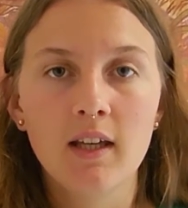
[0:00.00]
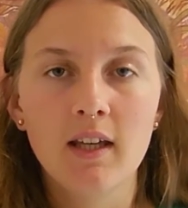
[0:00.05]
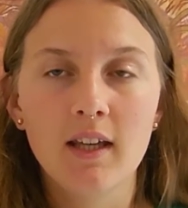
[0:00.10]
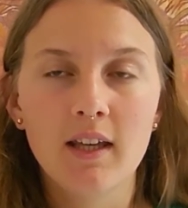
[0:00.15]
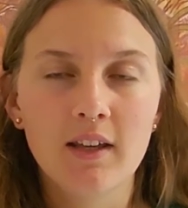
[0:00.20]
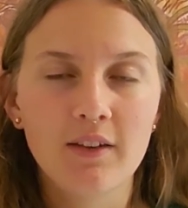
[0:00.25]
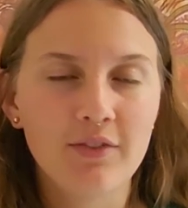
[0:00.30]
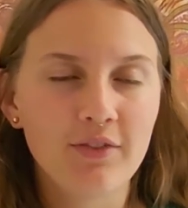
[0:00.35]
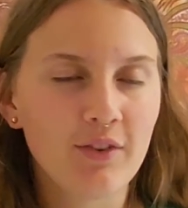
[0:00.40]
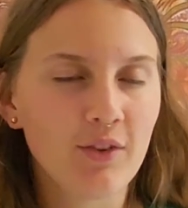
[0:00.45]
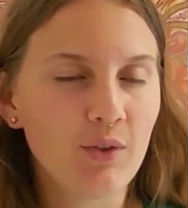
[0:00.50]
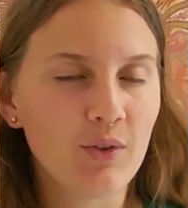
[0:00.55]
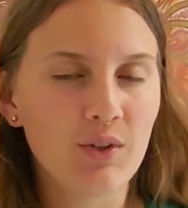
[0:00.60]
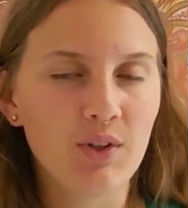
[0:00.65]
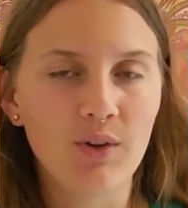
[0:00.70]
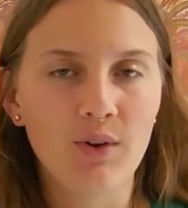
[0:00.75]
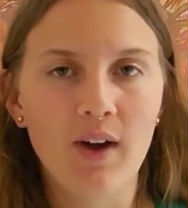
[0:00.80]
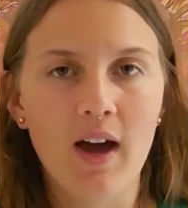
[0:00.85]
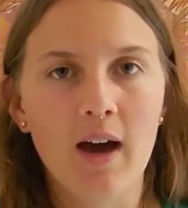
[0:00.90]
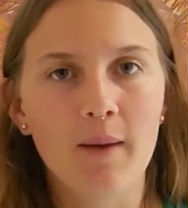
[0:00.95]
If you
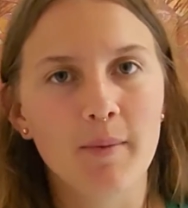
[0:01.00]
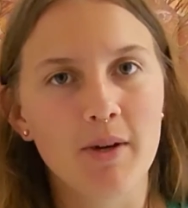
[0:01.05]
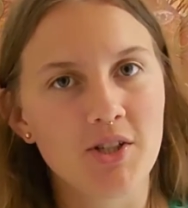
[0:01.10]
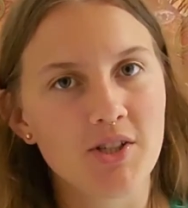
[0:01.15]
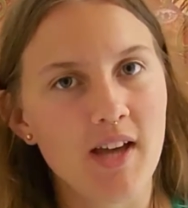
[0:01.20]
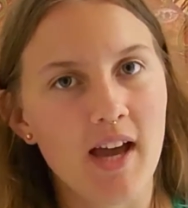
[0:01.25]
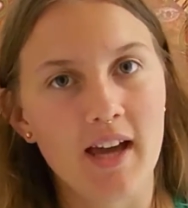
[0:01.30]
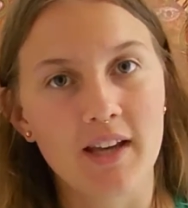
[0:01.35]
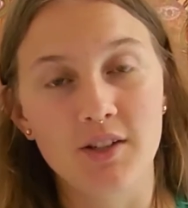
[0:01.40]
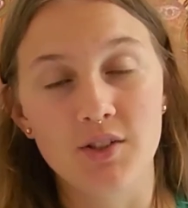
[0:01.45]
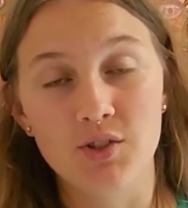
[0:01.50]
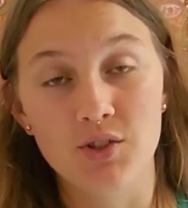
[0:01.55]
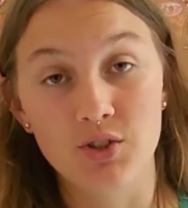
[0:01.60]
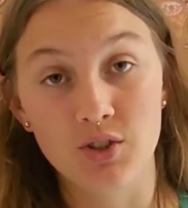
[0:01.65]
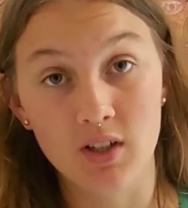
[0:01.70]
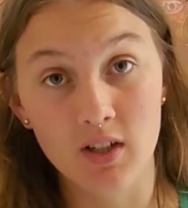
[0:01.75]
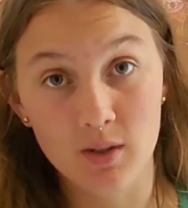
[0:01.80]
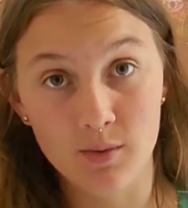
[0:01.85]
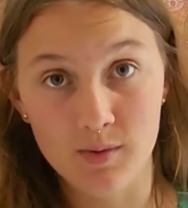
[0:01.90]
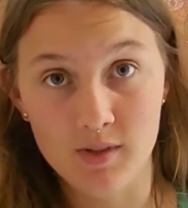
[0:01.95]
knew how much added
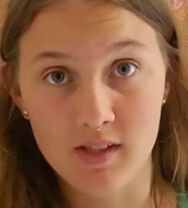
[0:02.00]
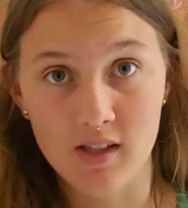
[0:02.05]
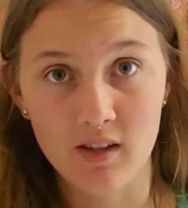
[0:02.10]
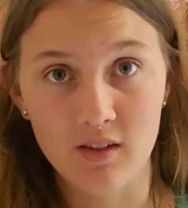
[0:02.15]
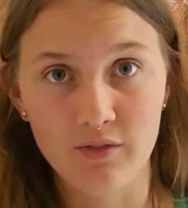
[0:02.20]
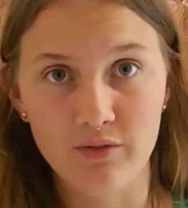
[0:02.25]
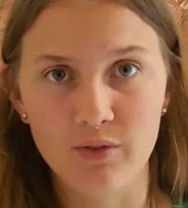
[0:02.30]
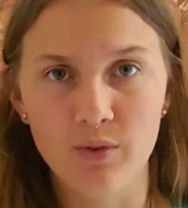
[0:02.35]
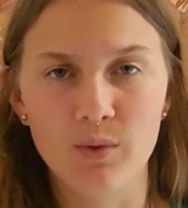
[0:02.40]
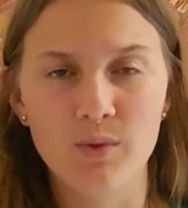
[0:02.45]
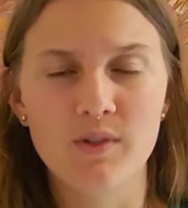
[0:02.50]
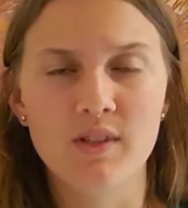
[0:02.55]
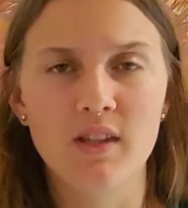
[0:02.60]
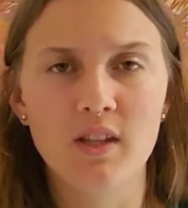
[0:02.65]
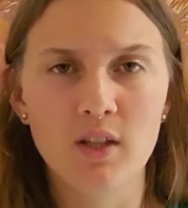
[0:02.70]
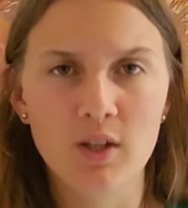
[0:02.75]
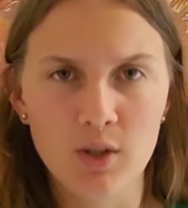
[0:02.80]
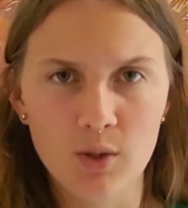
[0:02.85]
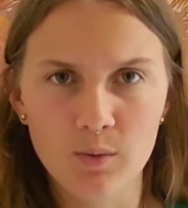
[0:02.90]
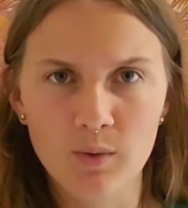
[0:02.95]
sugar was in the foods
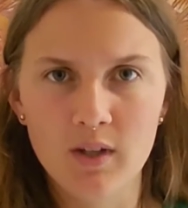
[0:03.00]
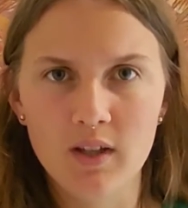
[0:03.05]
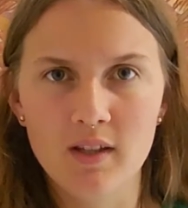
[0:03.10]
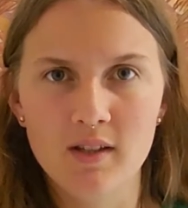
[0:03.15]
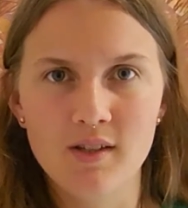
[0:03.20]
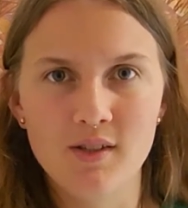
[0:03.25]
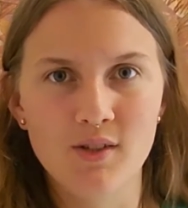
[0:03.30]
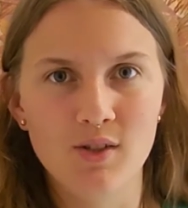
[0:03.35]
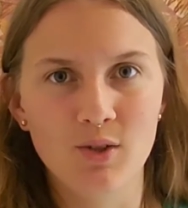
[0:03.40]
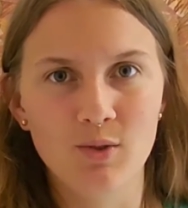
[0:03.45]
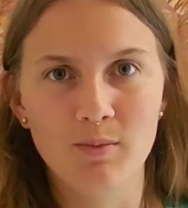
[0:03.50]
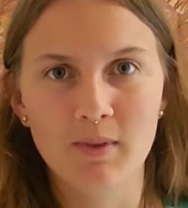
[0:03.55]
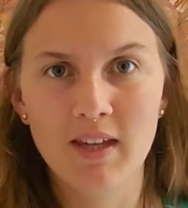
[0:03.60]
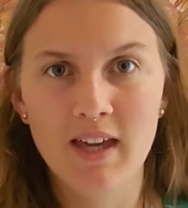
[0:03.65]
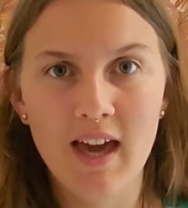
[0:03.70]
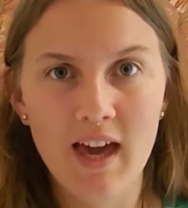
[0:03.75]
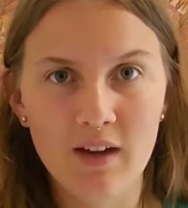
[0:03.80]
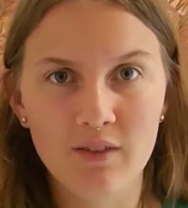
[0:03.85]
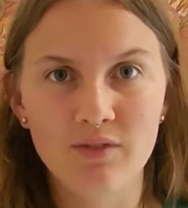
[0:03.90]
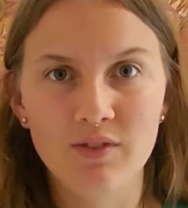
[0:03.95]
that you were
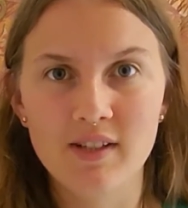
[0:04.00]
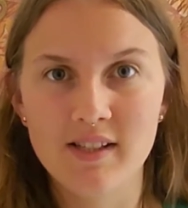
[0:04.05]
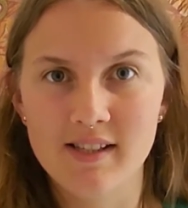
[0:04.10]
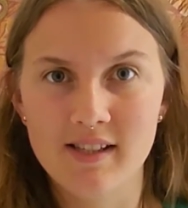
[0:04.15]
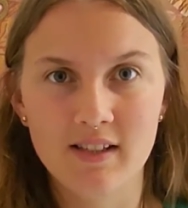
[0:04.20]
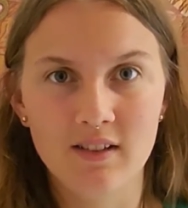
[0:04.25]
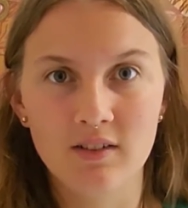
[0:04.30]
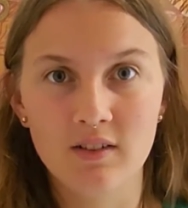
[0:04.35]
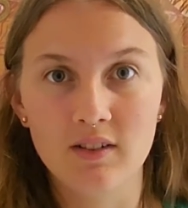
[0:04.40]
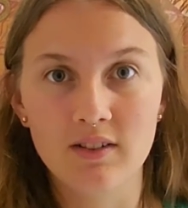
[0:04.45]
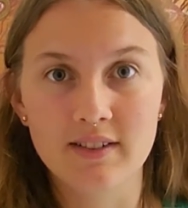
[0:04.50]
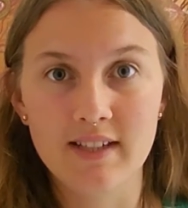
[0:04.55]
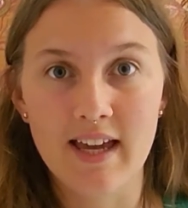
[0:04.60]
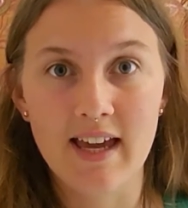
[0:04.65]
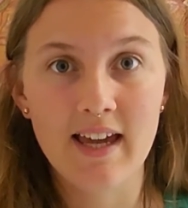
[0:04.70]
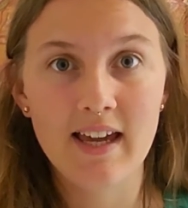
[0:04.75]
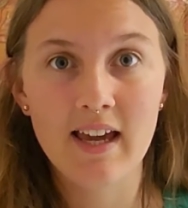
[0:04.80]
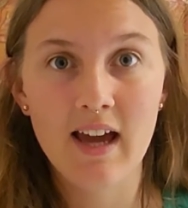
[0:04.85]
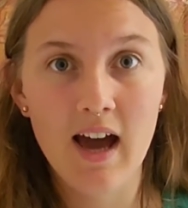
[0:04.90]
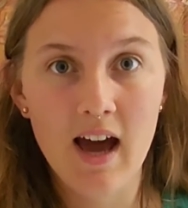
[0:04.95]
consuming every single
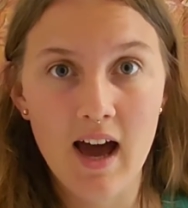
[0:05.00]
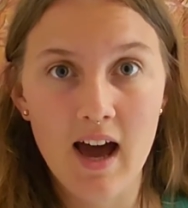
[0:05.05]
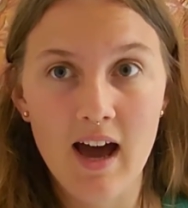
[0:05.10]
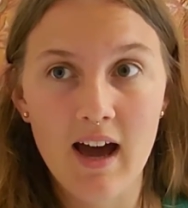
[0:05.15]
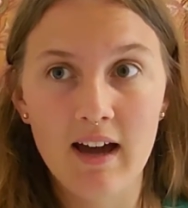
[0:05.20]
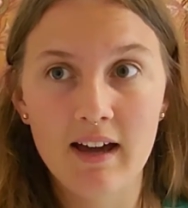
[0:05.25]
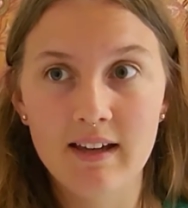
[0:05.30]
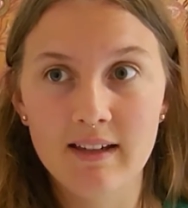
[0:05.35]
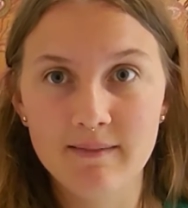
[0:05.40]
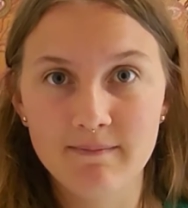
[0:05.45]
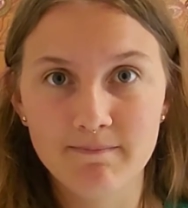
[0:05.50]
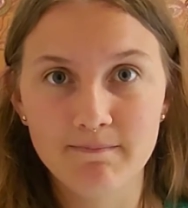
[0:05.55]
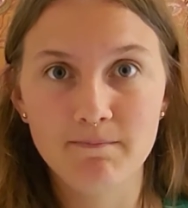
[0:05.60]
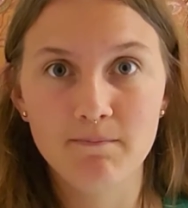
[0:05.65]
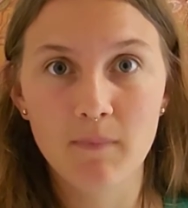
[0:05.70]
day, I